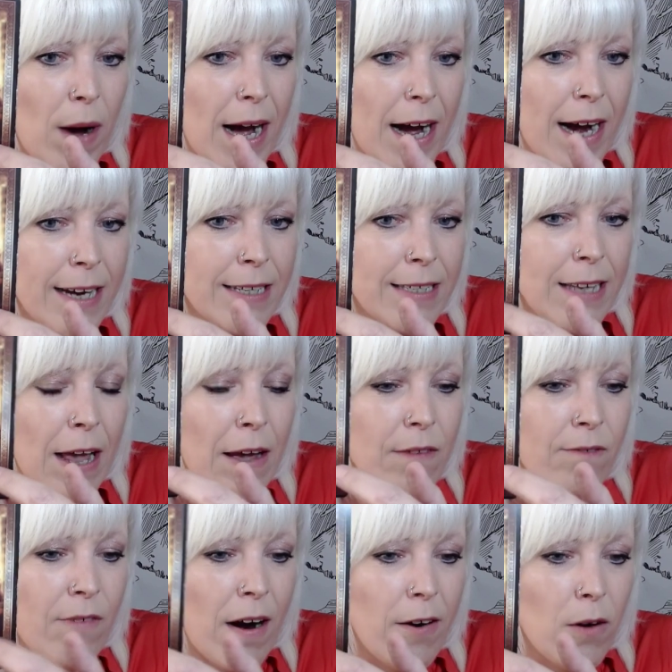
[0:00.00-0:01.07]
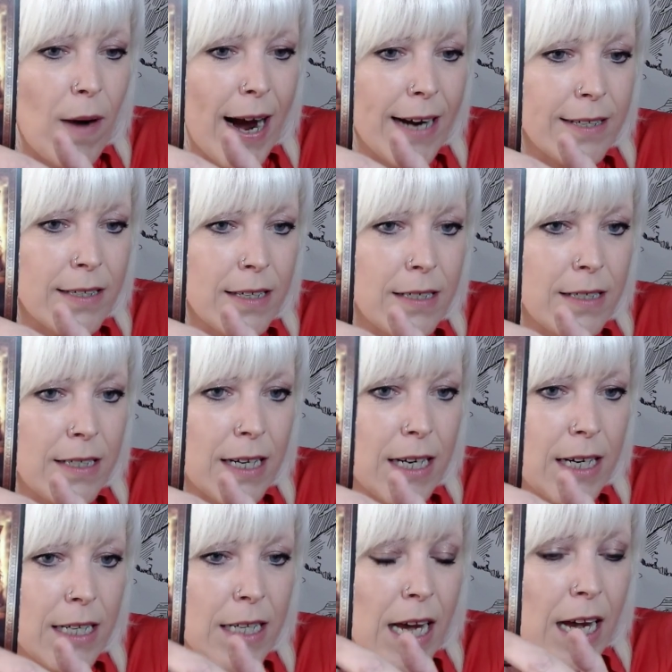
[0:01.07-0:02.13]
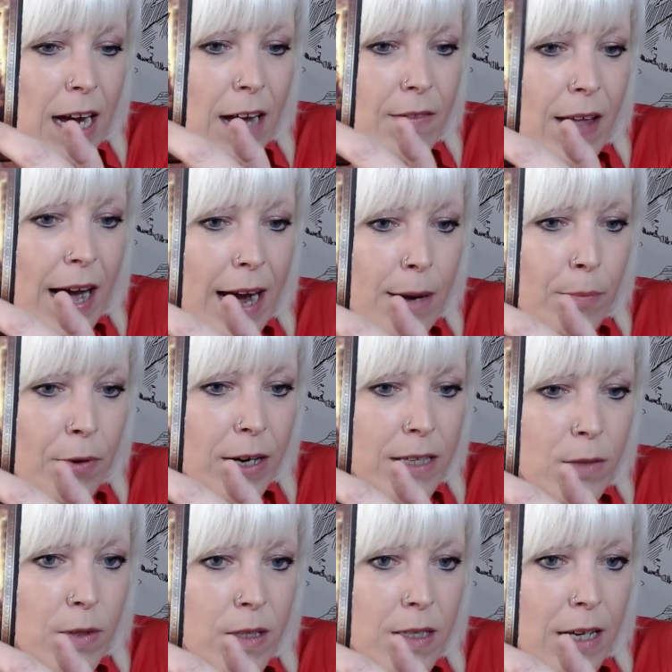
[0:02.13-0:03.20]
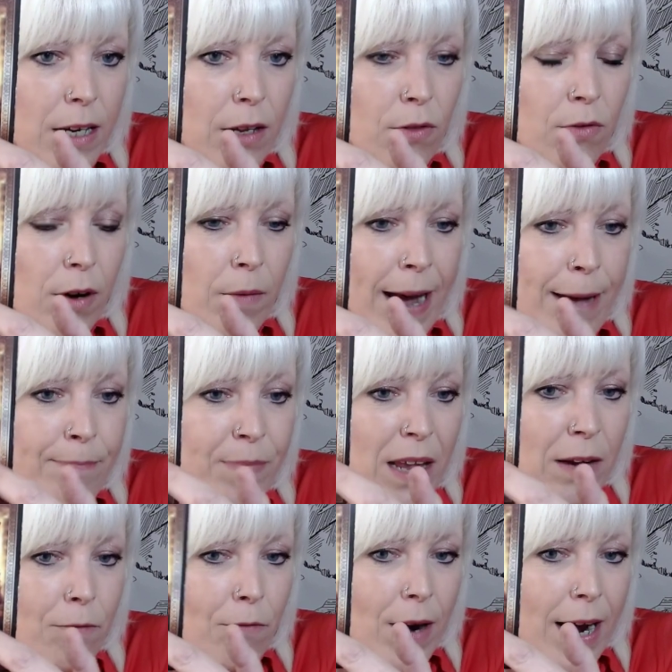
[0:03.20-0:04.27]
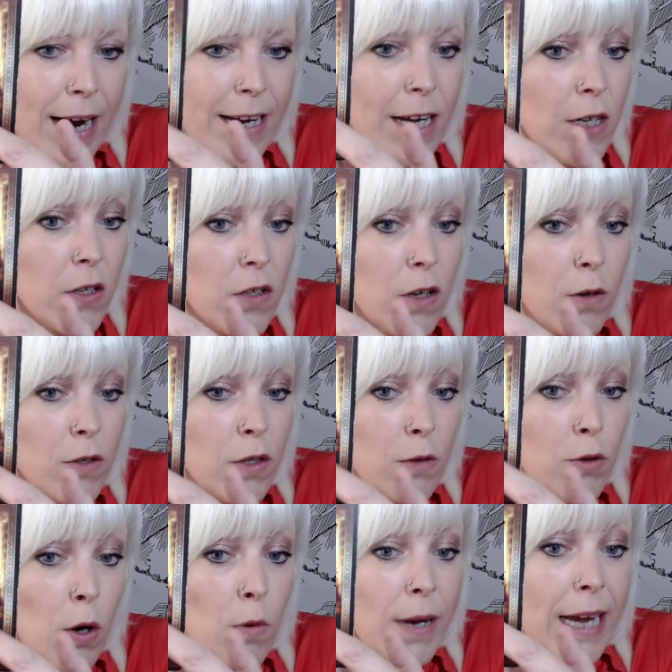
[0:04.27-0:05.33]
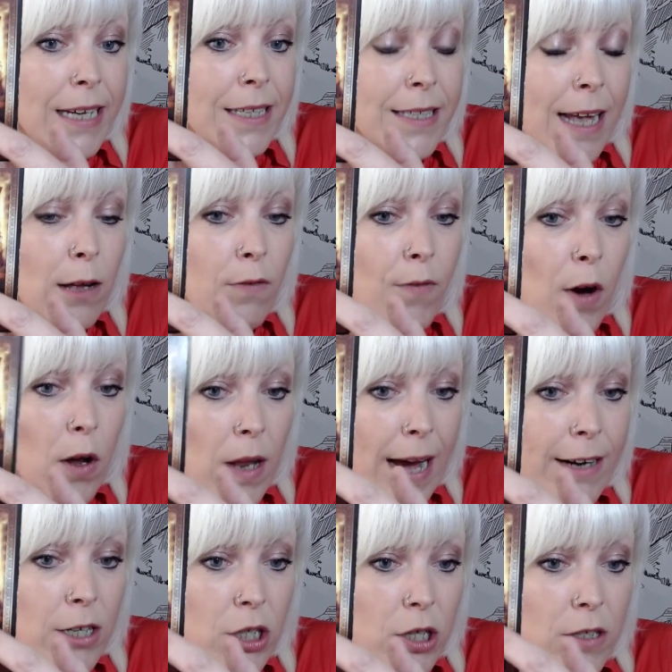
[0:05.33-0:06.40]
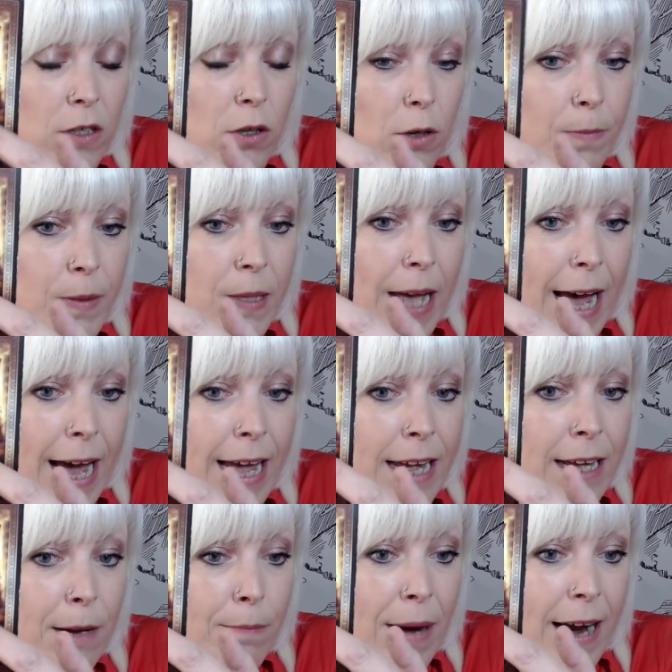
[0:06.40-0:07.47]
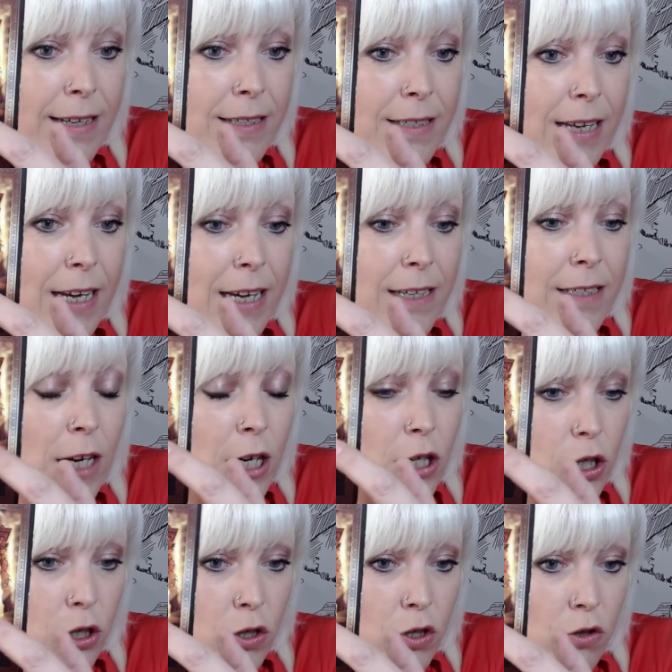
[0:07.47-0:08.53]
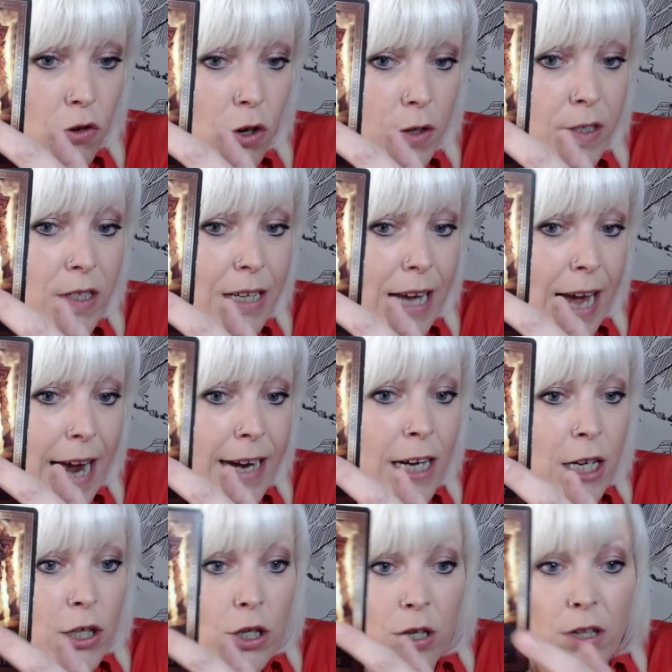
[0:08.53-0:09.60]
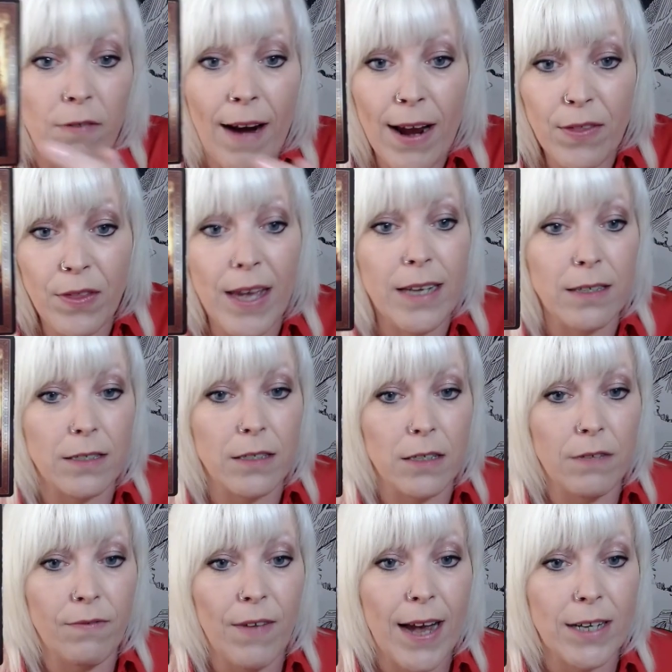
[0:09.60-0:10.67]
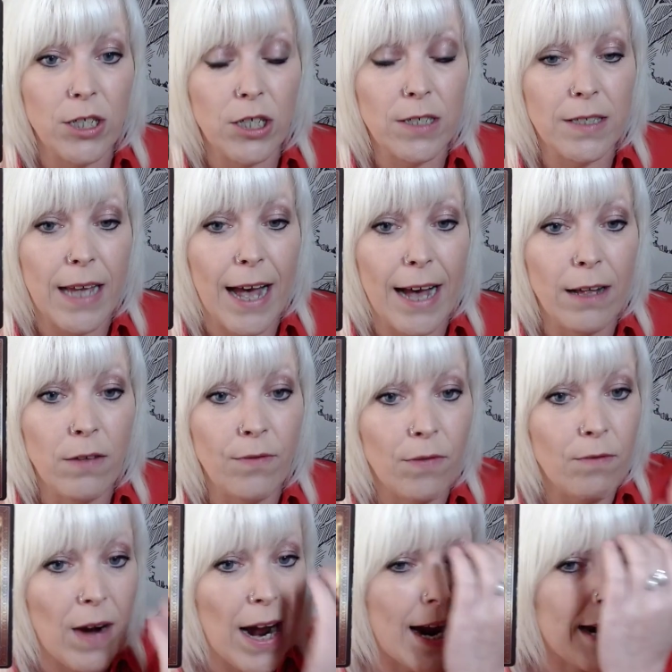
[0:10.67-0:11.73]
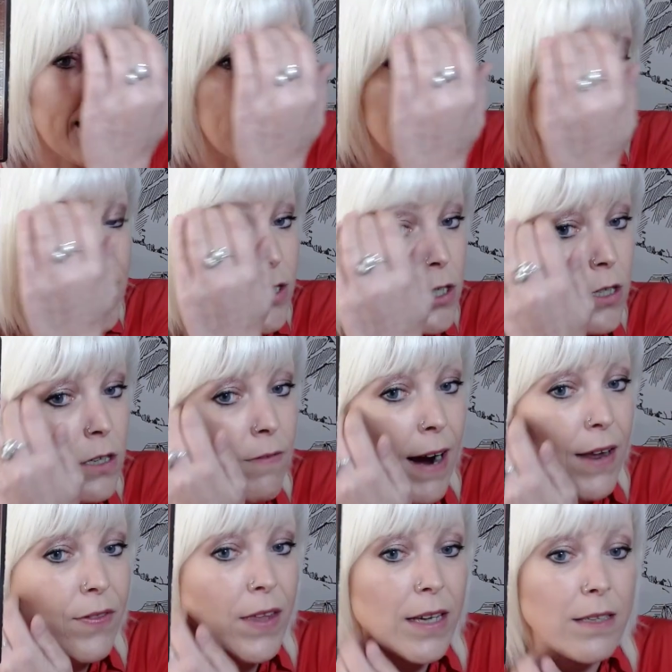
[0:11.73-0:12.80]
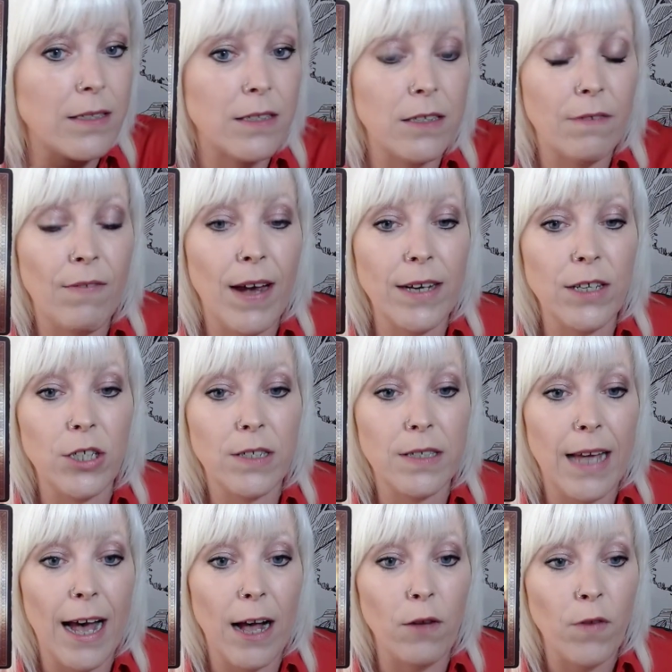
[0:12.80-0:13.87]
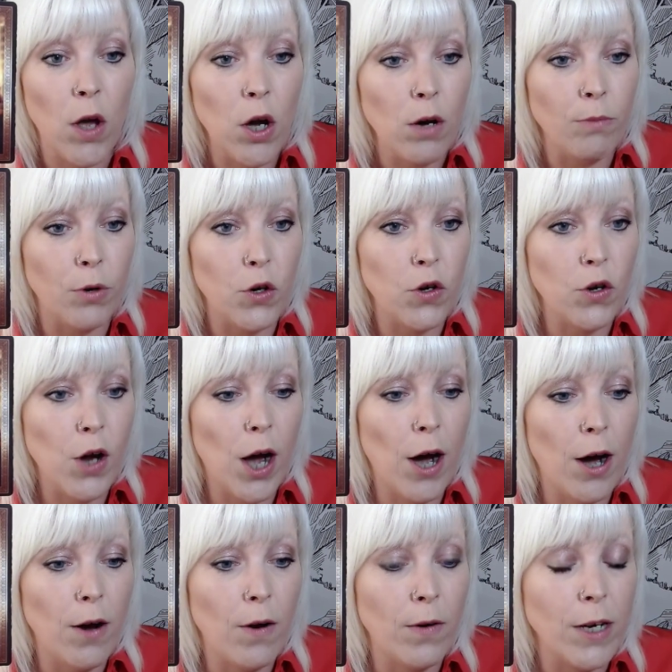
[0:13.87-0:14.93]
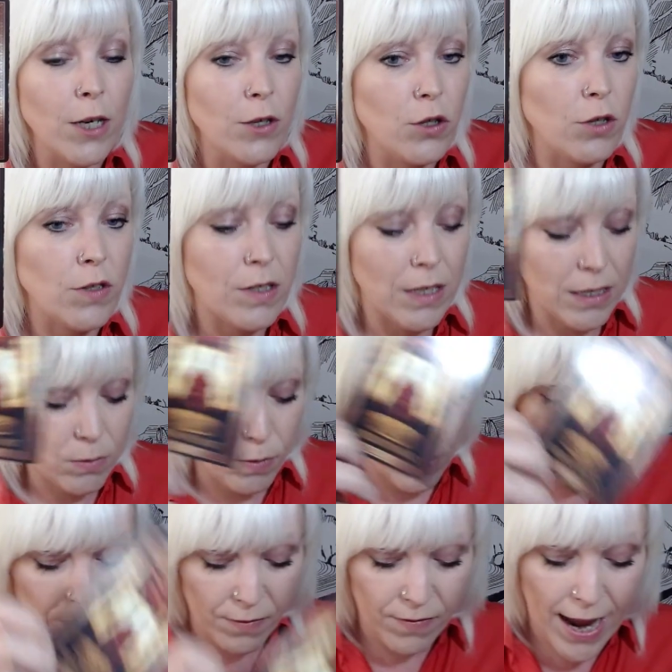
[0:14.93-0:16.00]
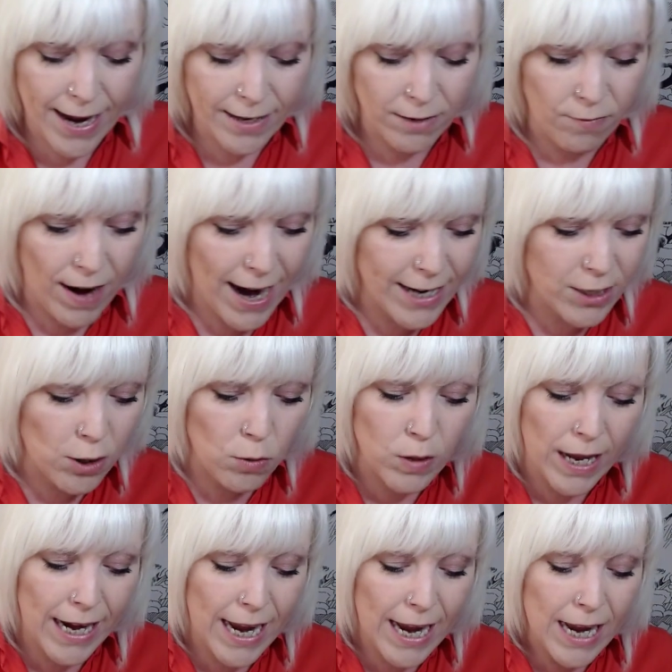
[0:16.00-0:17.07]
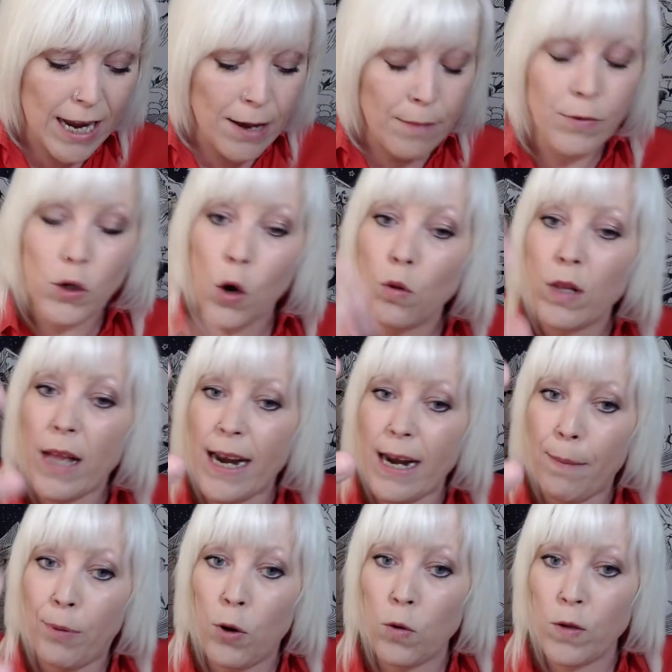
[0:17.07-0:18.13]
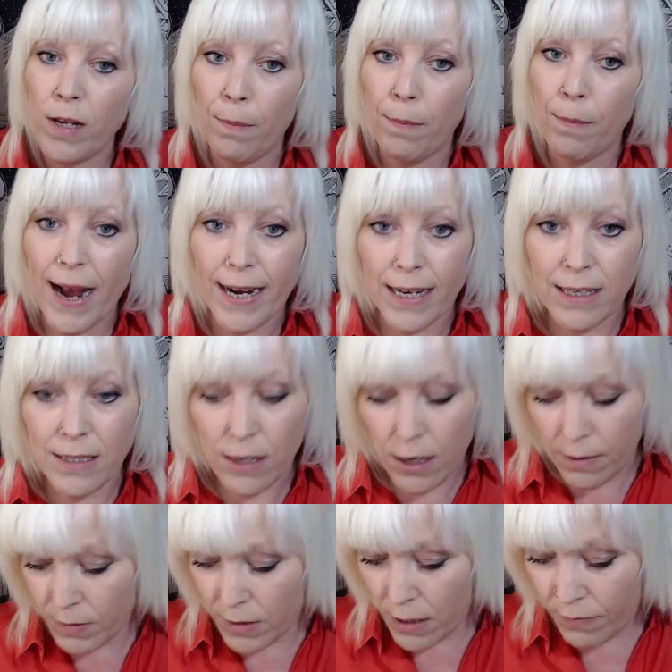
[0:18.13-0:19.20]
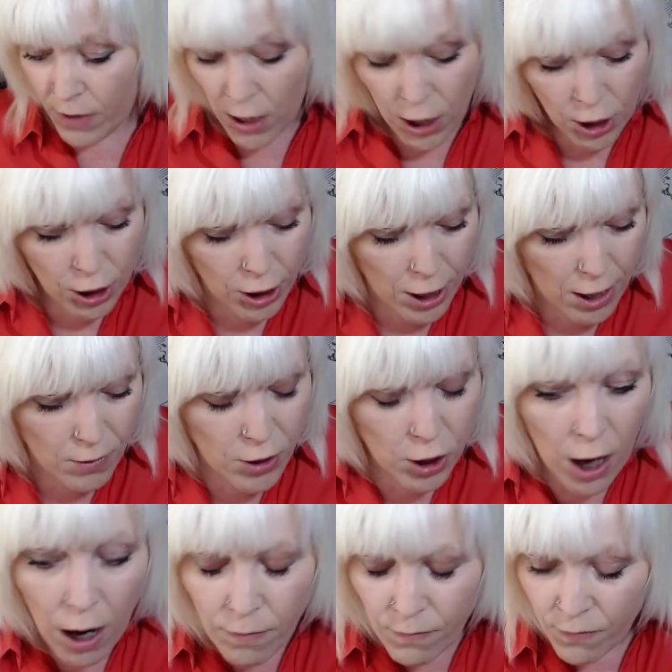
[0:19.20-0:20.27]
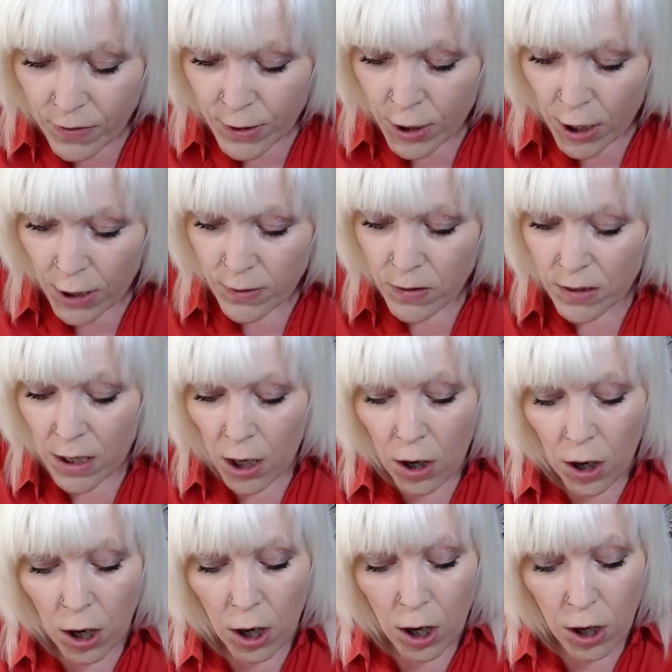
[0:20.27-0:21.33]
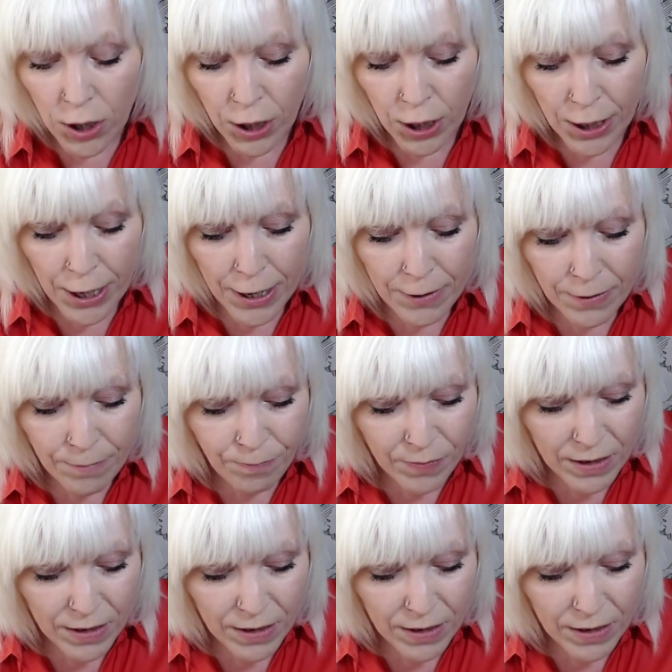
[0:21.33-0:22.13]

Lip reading: wise indeed. And the High Priest will see through it, right? So don't get yourself all anxious and upset, Pisces. Just trust again. Do the right things to defend yourself, right? Do the right things to defend yourself. But no, justice will prevail, right? Don't let it pull you back in terms of, you know, your confidence, or, you know,